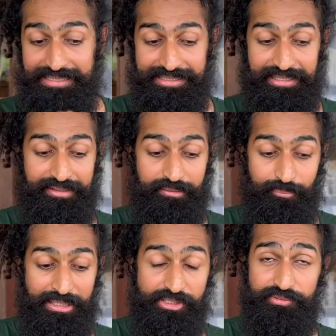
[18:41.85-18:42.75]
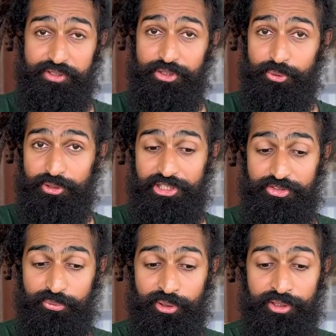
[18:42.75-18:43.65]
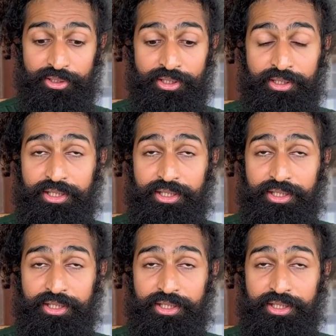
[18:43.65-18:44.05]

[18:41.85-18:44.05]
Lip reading: said, many of the yogis were